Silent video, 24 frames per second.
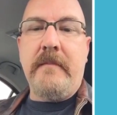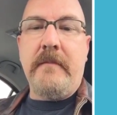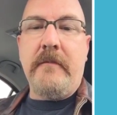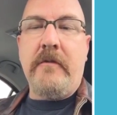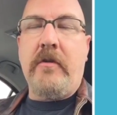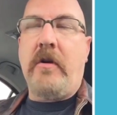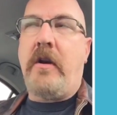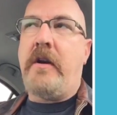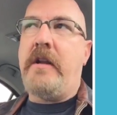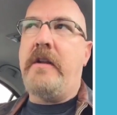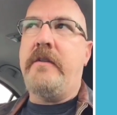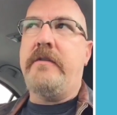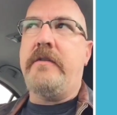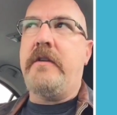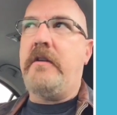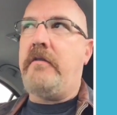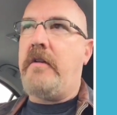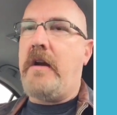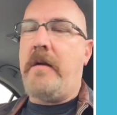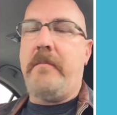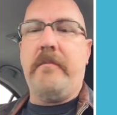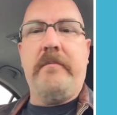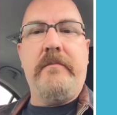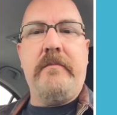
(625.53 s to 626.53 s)
or on
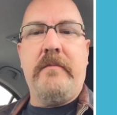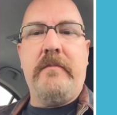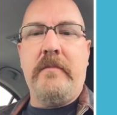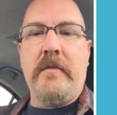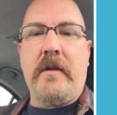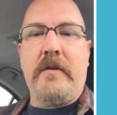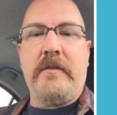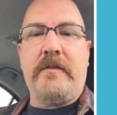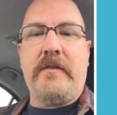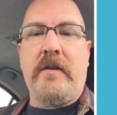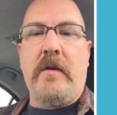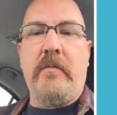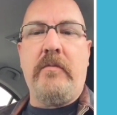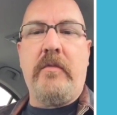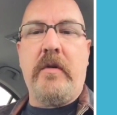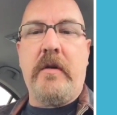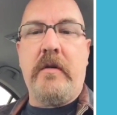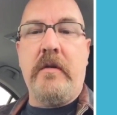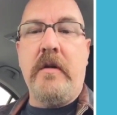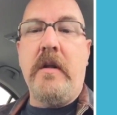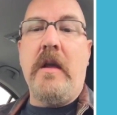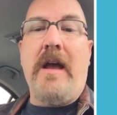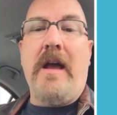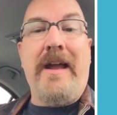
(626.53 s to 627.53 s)
Instagram, not
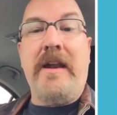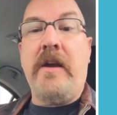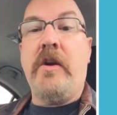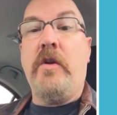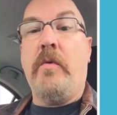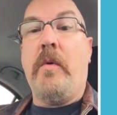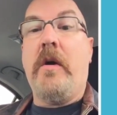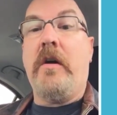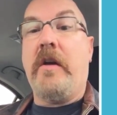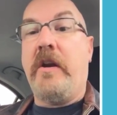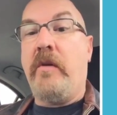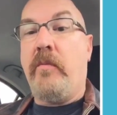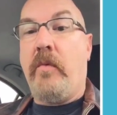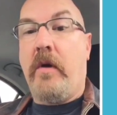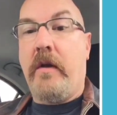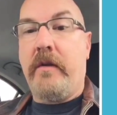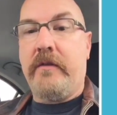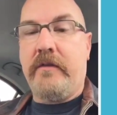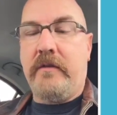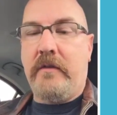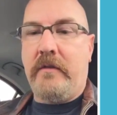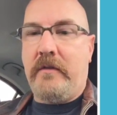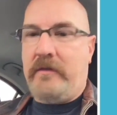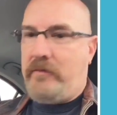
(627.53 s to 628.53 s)
somewhere. I didn't know where he
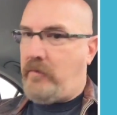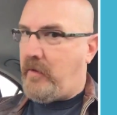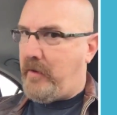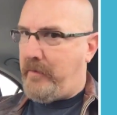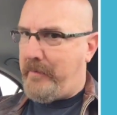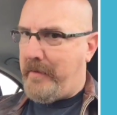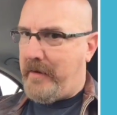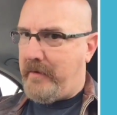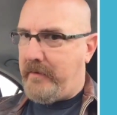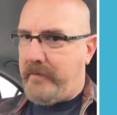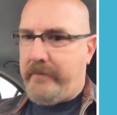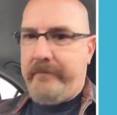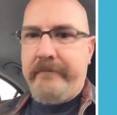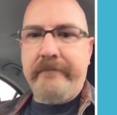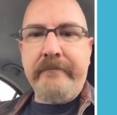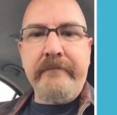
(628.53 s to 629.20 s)
was. That's what I meant.